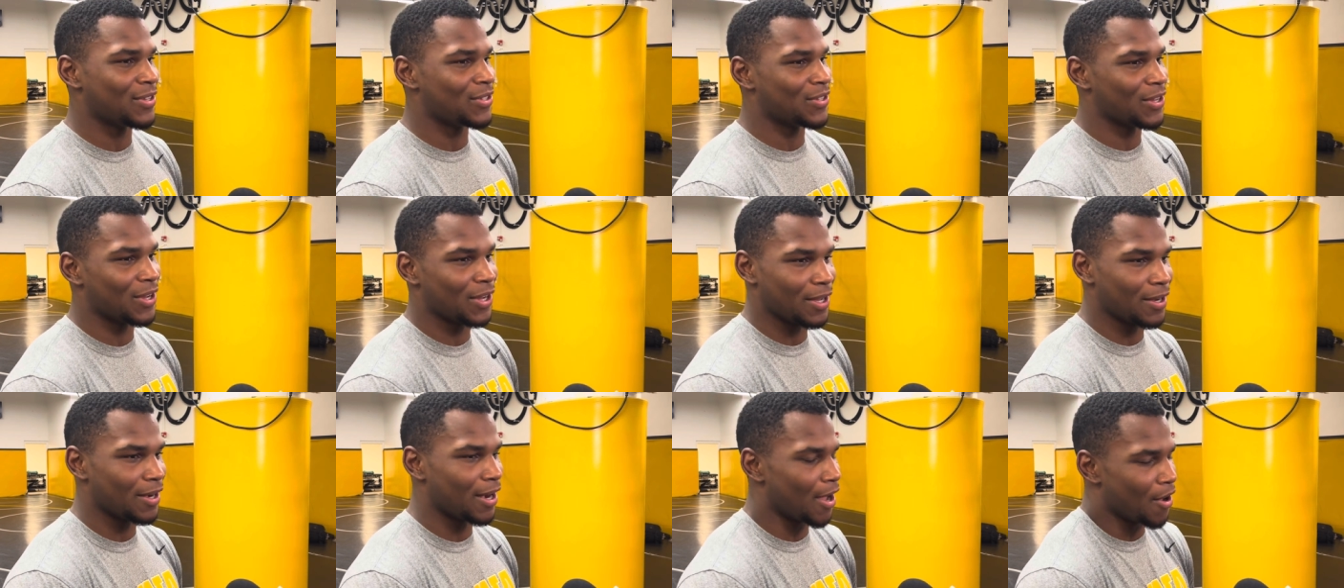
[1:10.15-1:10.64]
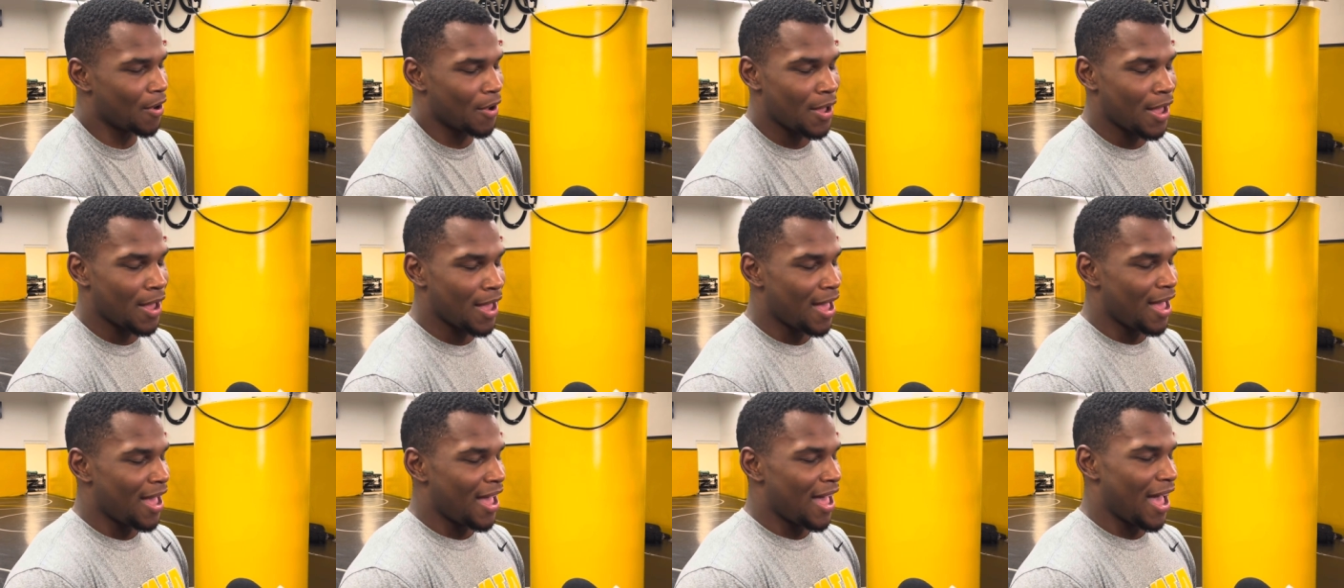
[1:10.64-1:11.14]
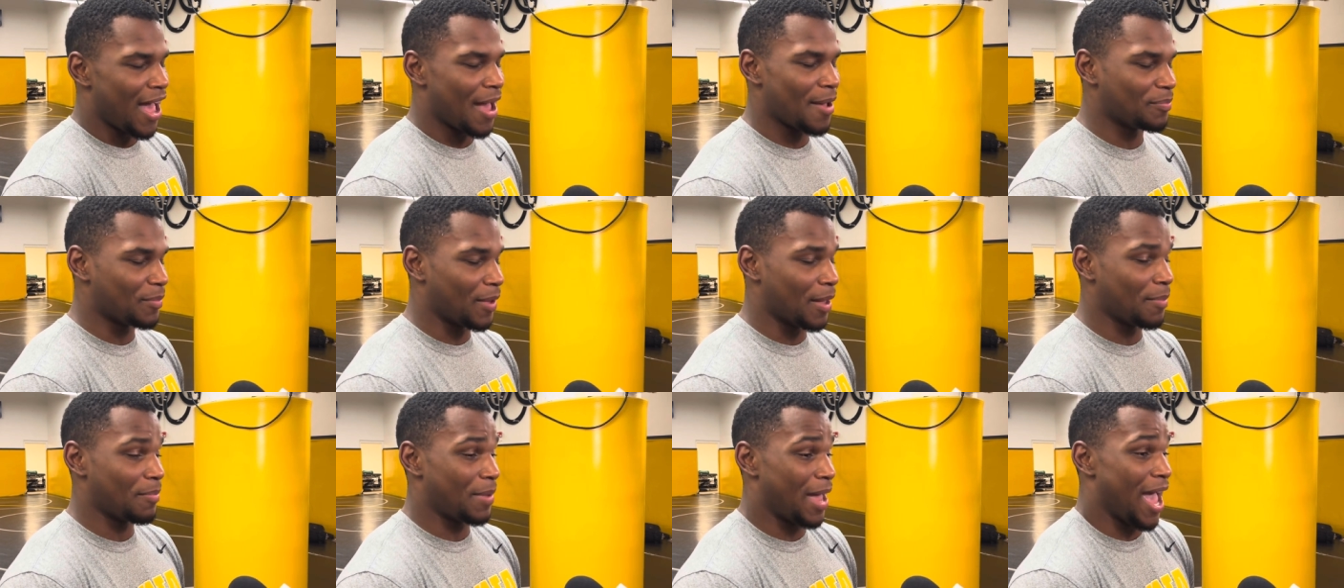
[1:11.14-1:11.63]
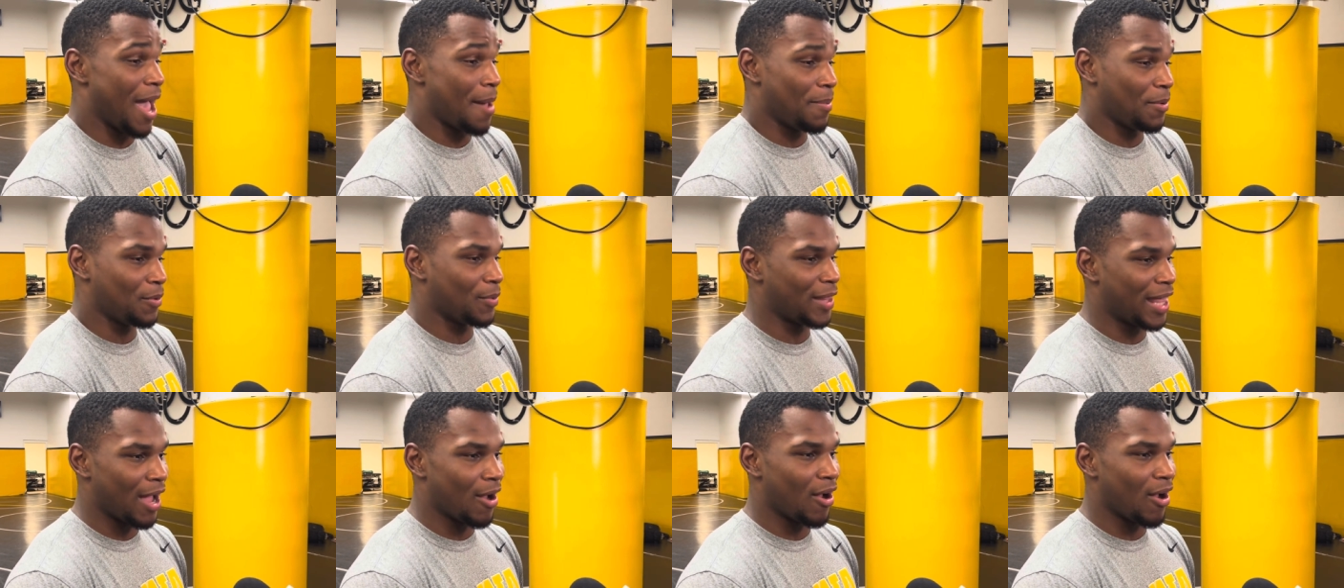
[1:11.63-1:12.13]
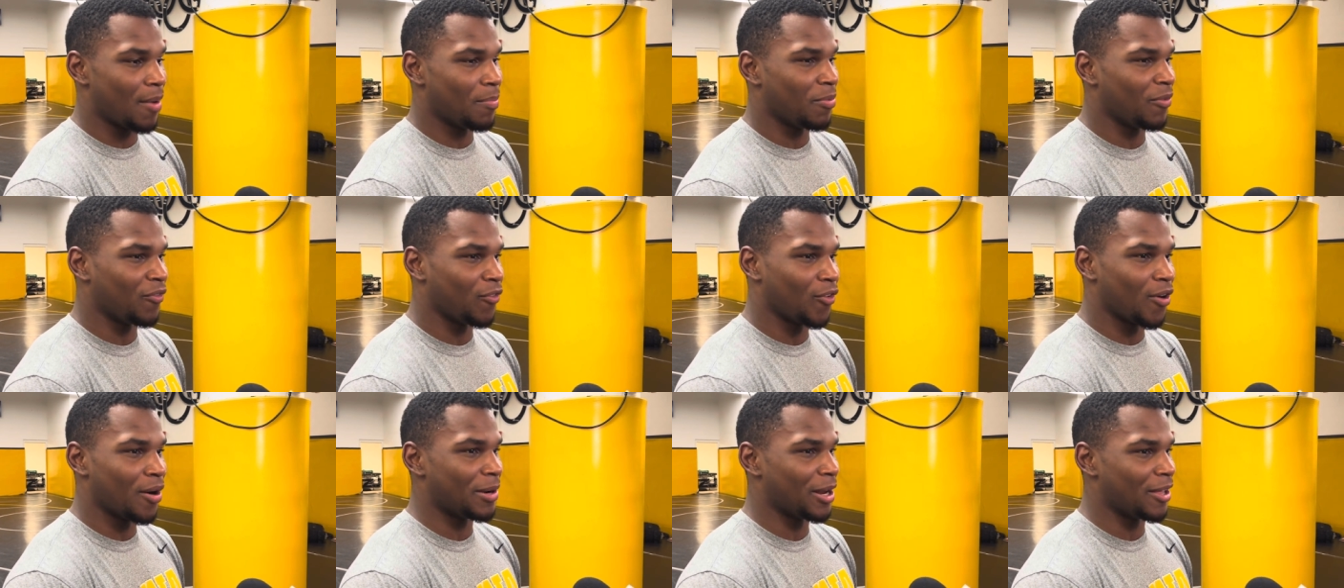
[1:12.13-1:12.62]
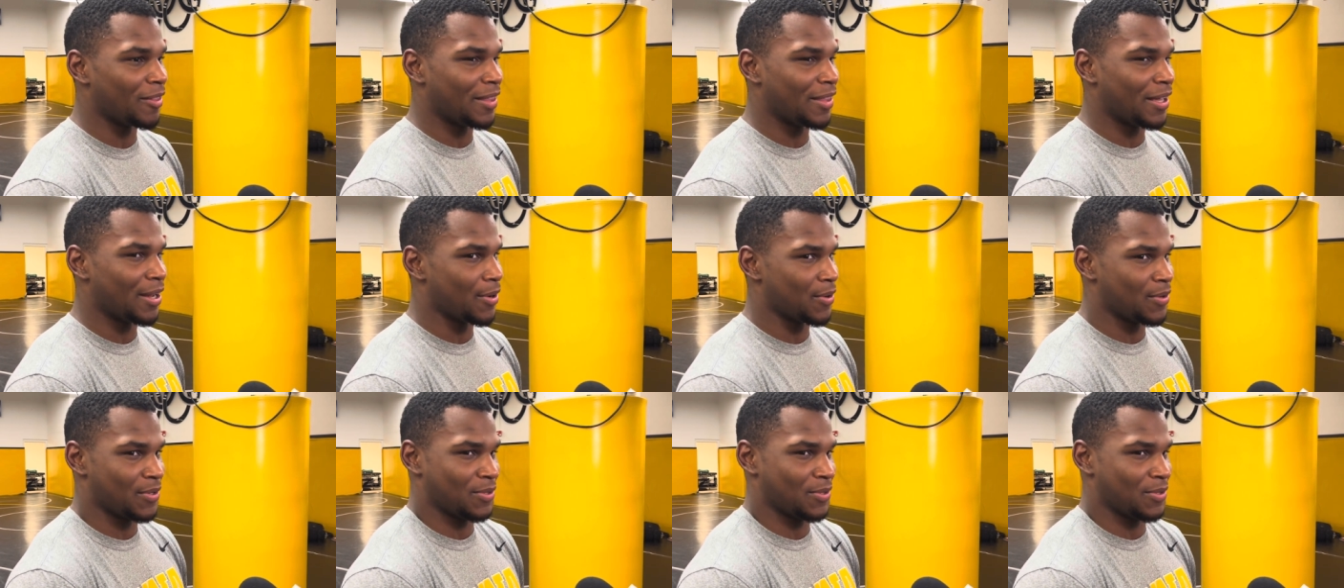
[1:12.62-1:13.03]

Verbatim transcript: So, you know, I'm, I'm happy with how I performed out there.